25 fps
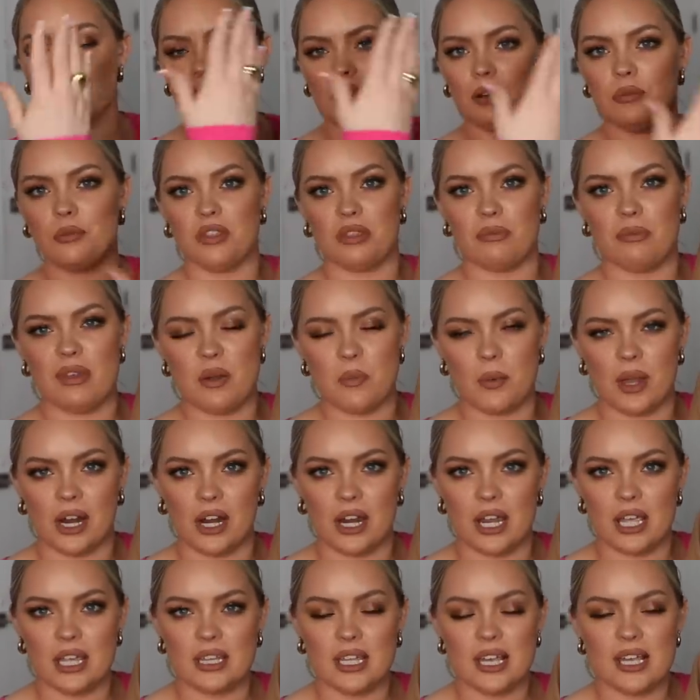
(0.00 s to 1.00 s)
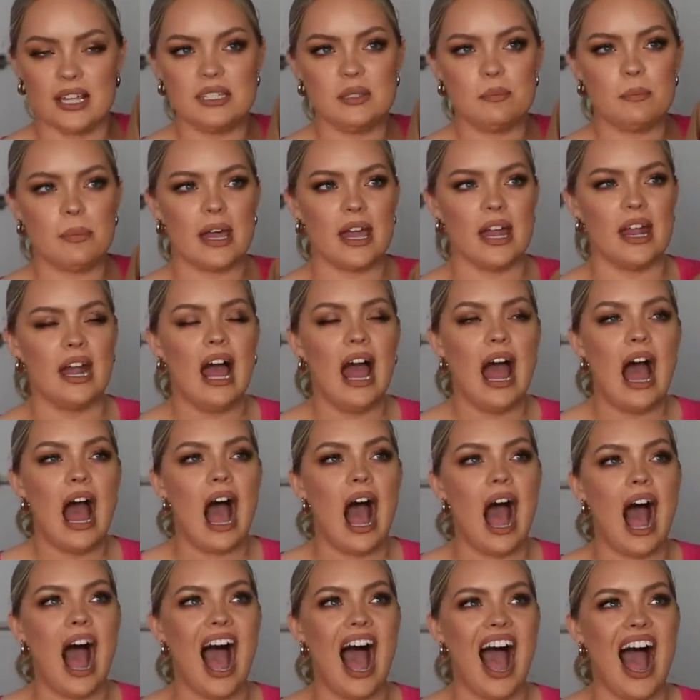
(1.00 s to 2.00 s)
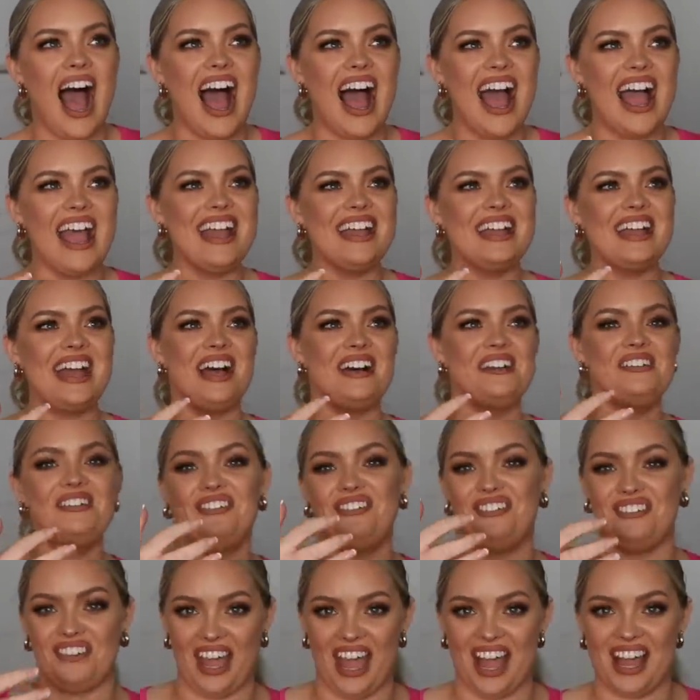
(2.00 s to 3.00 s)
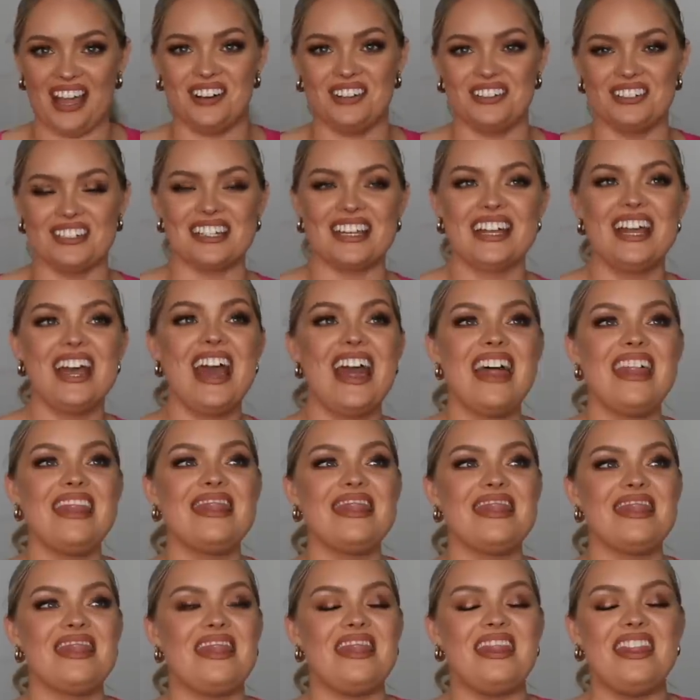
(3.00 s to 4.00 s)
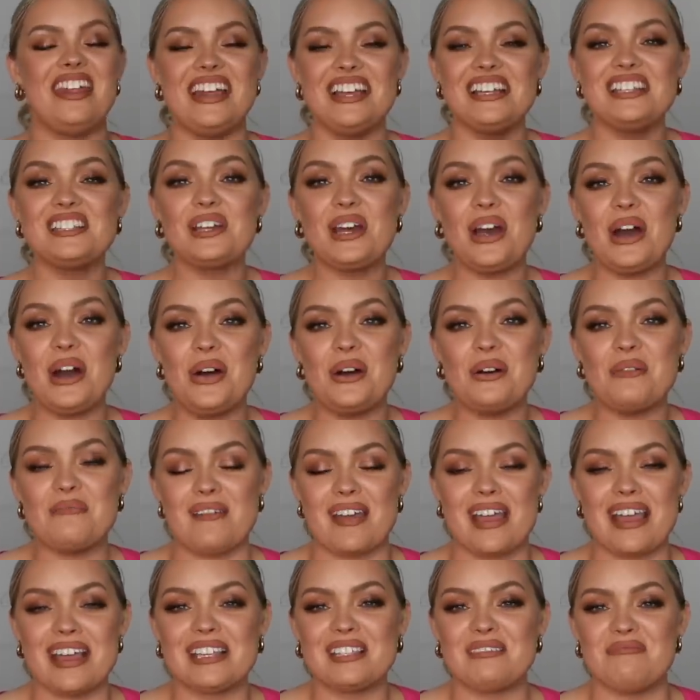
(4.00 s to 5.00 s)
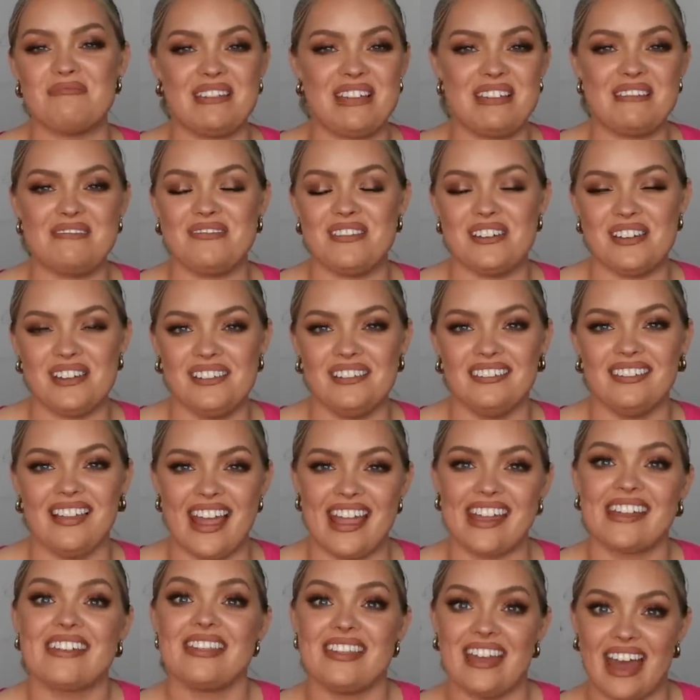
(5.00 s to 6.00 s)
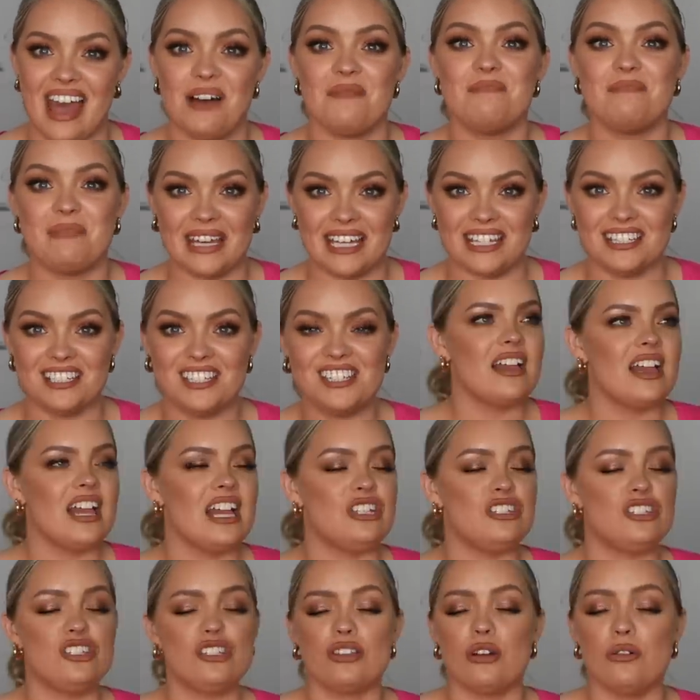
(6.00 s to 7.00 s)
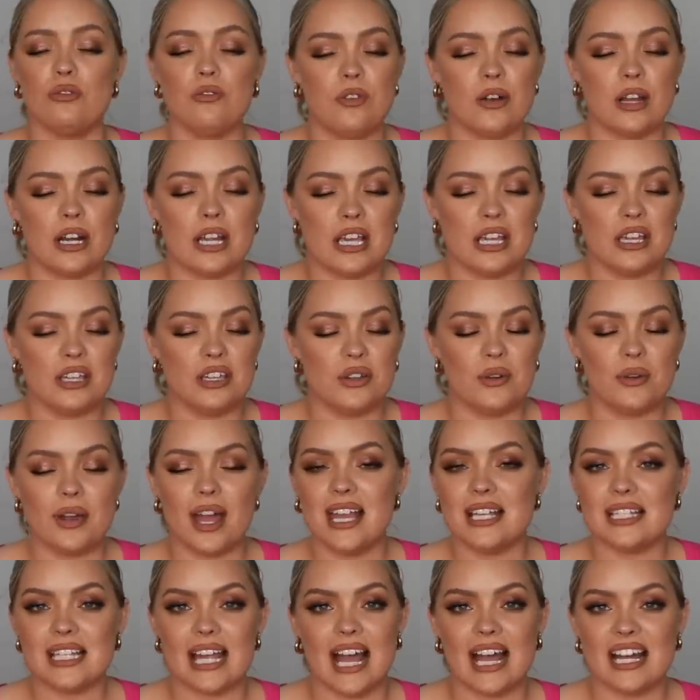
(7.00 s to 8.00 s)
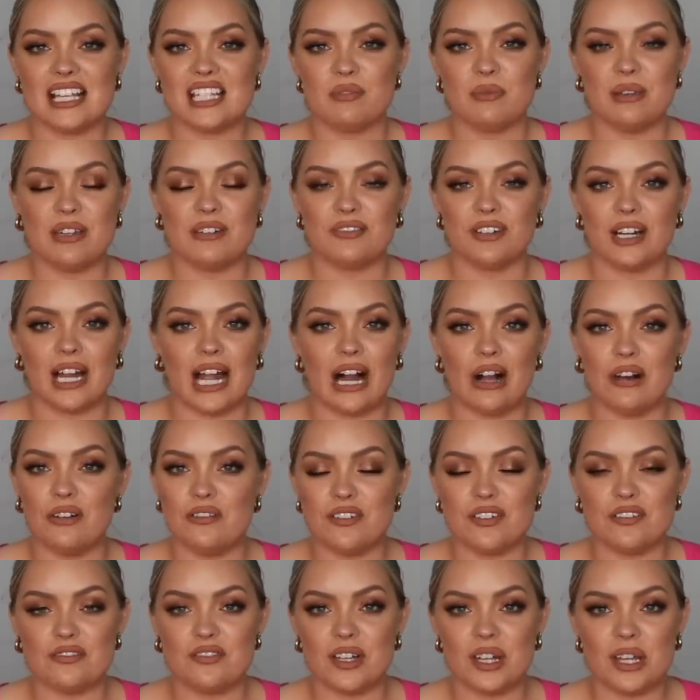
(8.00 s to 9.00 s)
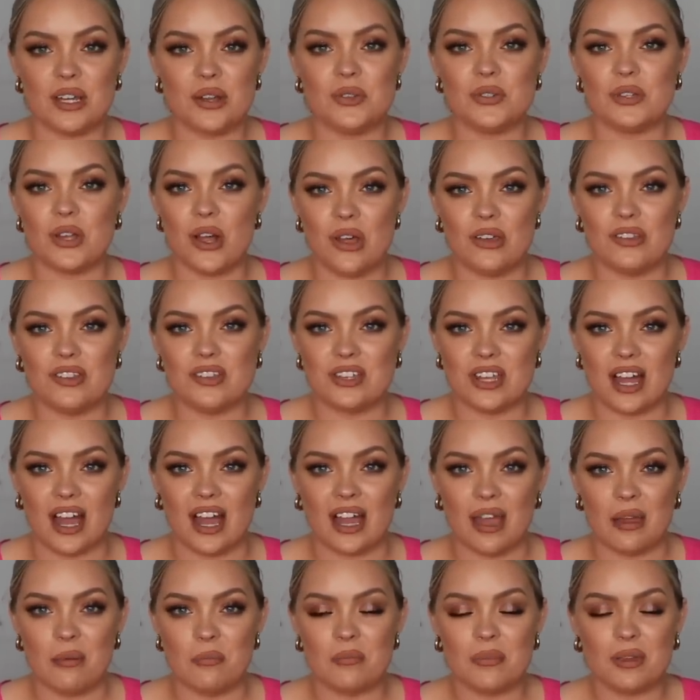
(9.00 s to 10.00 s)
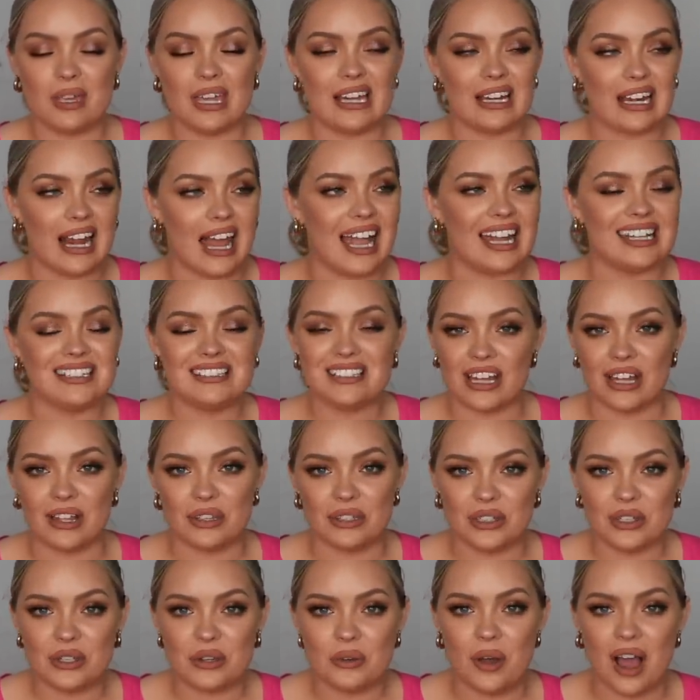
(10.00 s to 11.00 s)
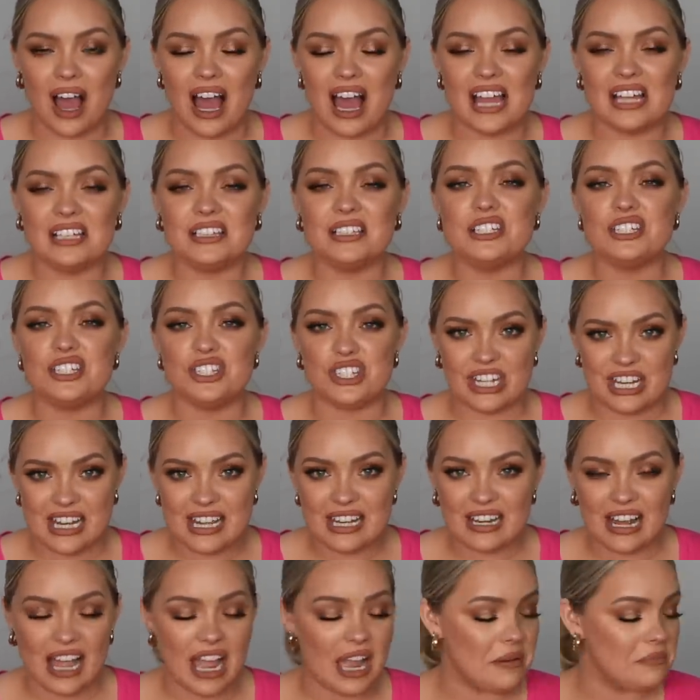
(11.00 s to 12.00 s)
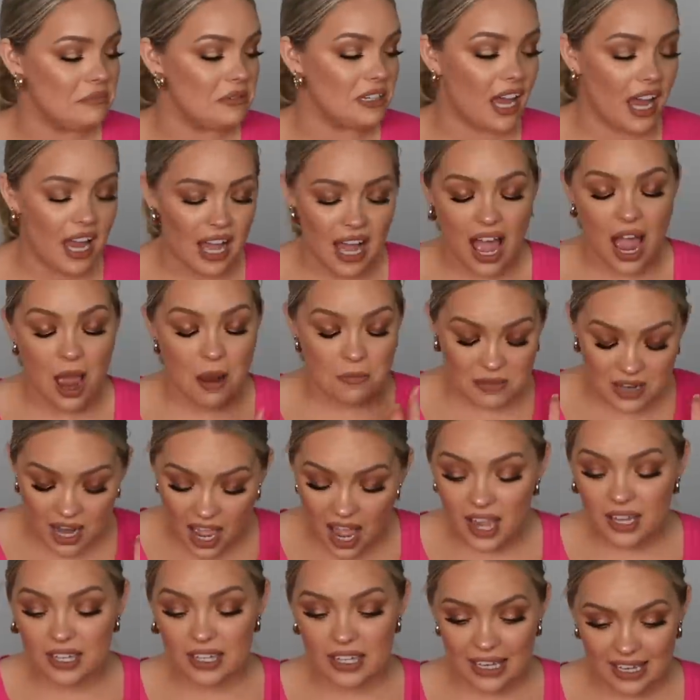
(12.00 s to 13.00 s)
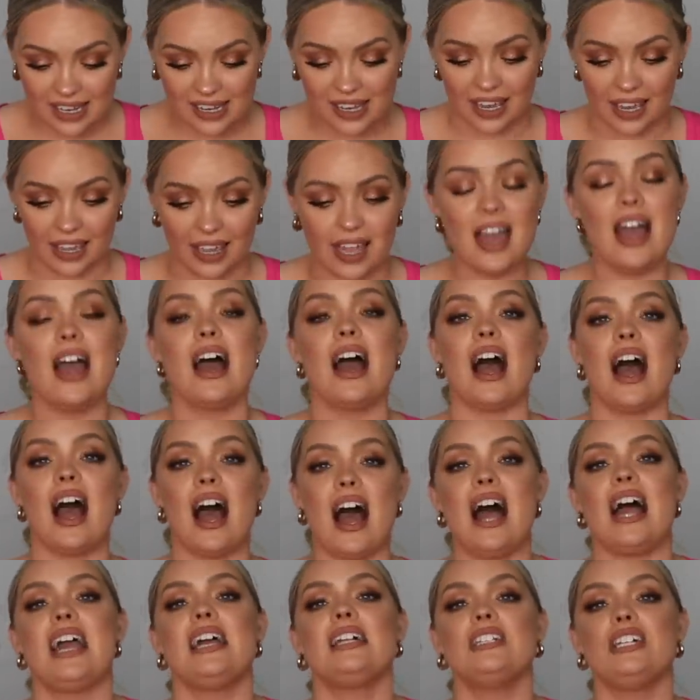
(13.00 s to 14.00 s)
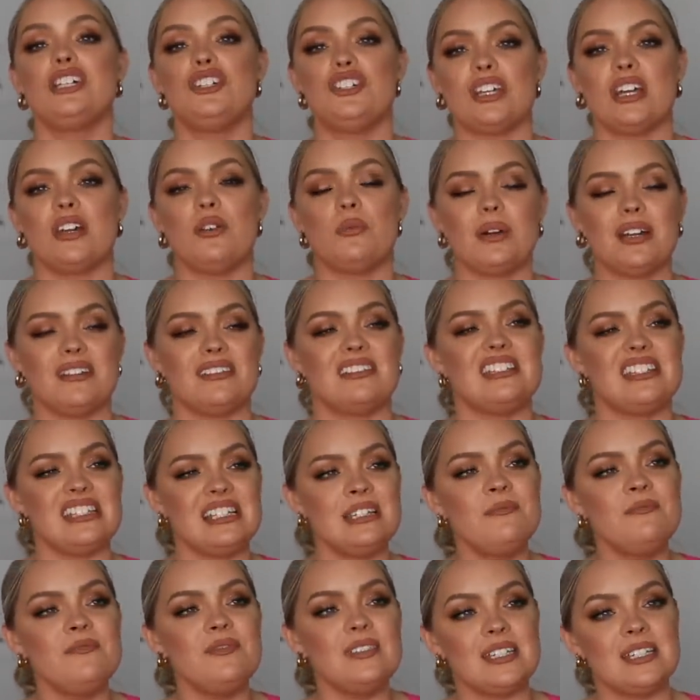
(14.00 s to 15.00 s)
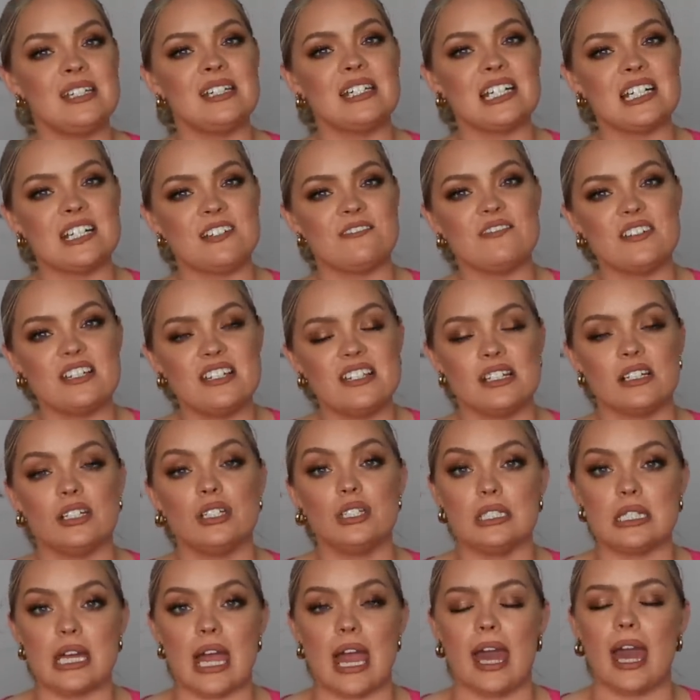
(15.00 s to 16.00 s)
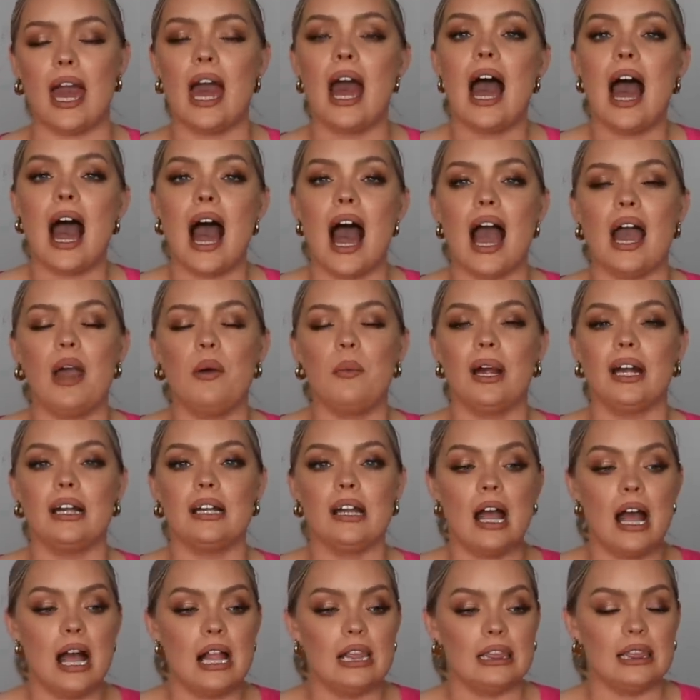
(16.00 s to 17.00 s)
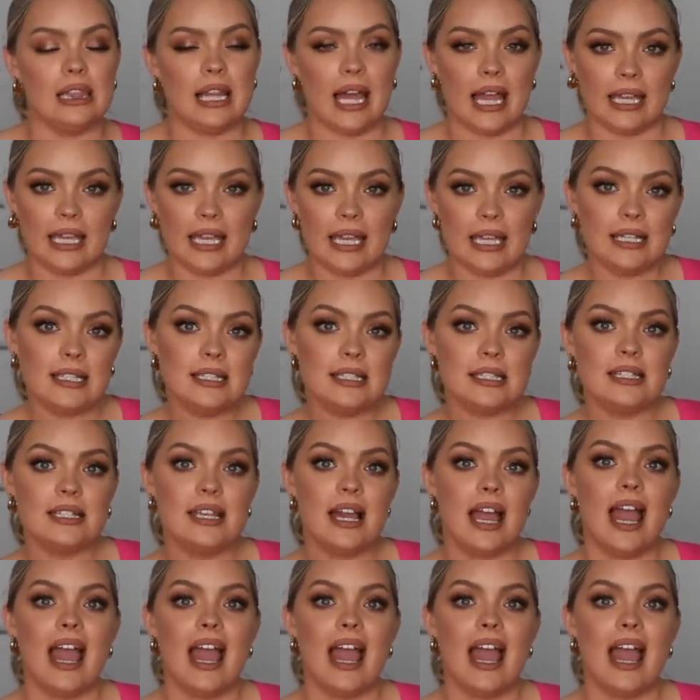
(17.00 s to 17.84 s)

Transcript: in with me wearing this, but I have found this coat makes me feel like that bitch. It's so funny, you guys ask me for outfit videos all the time. Can I tell you, I legit, I'm not, I'm not kidding. I legit wear the same thing every single day. I wear leggings